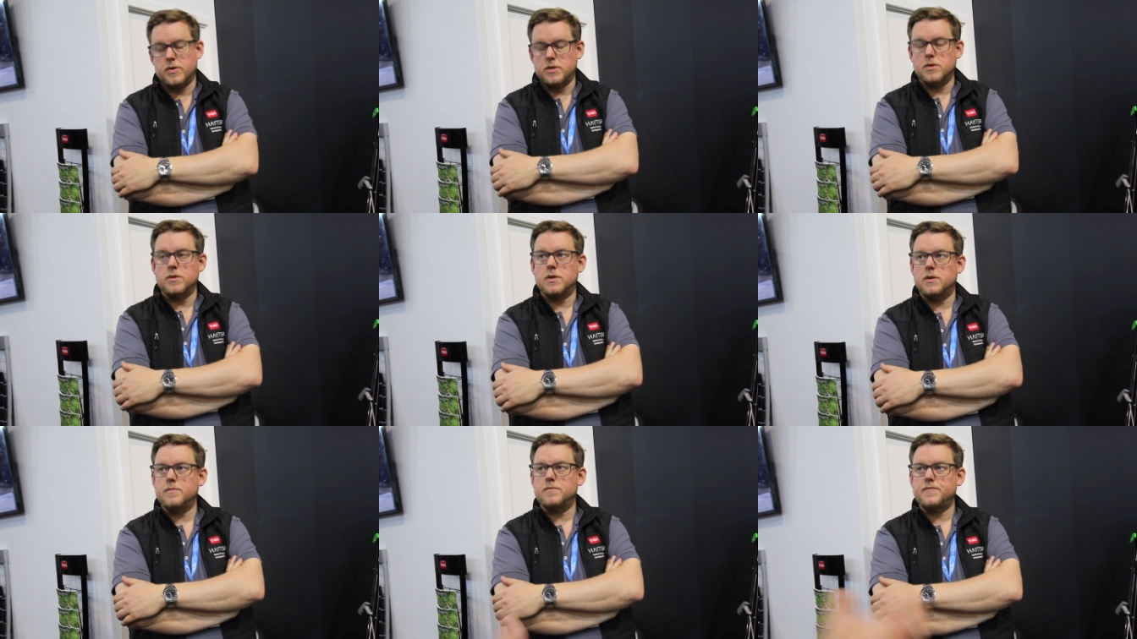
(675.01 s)
But I mean,
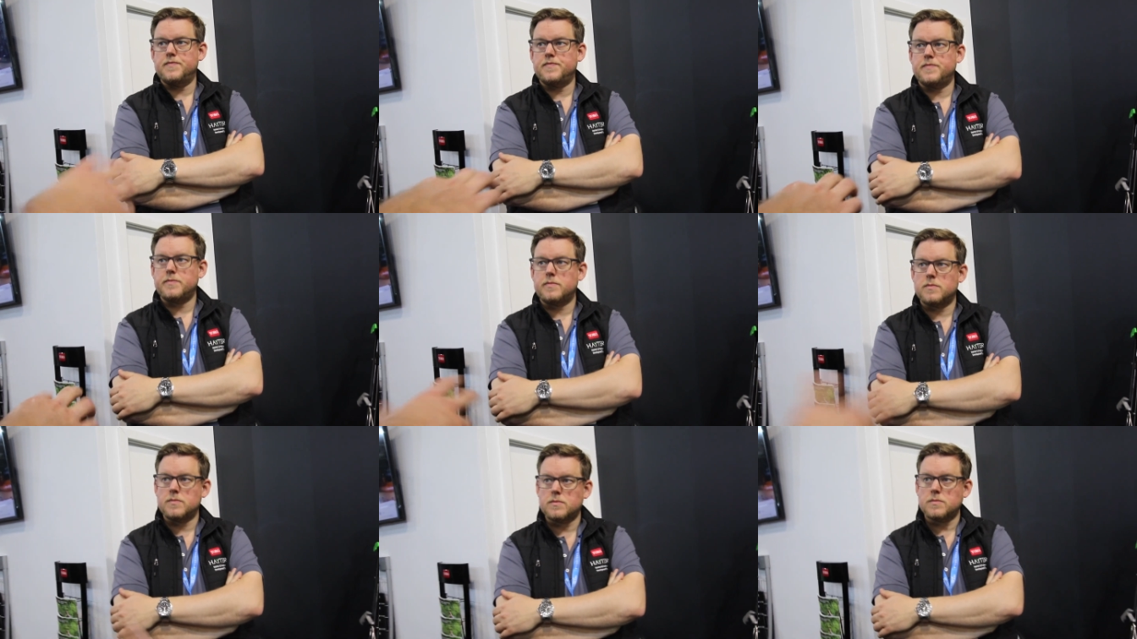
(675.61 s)
that's obviously
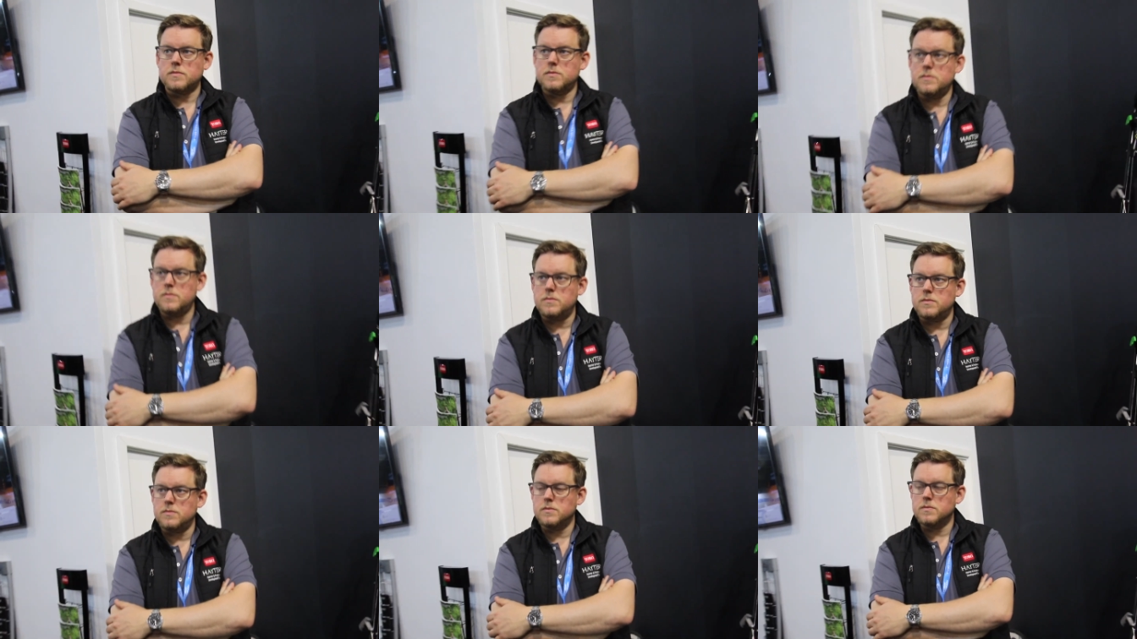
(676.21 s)
another way of
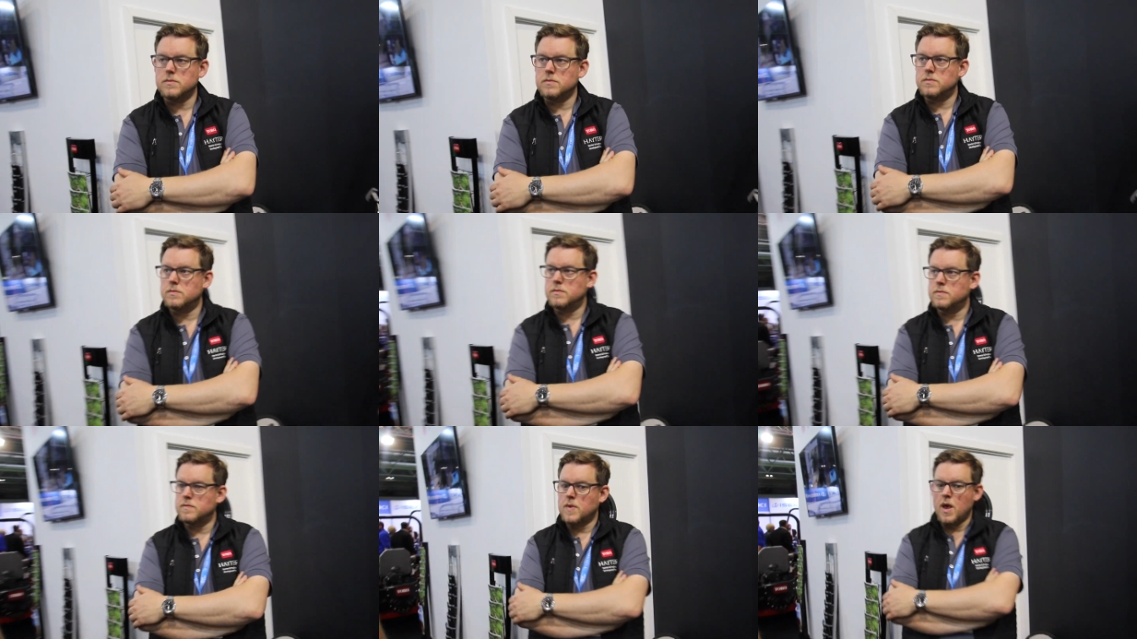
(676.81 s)
protecting
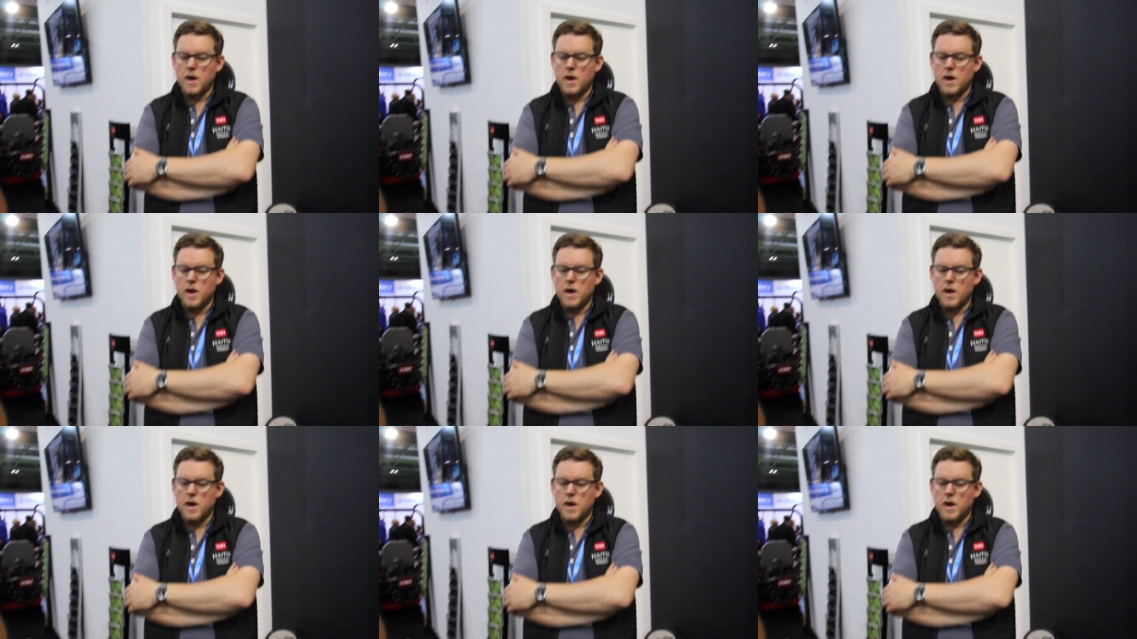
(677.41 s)
your.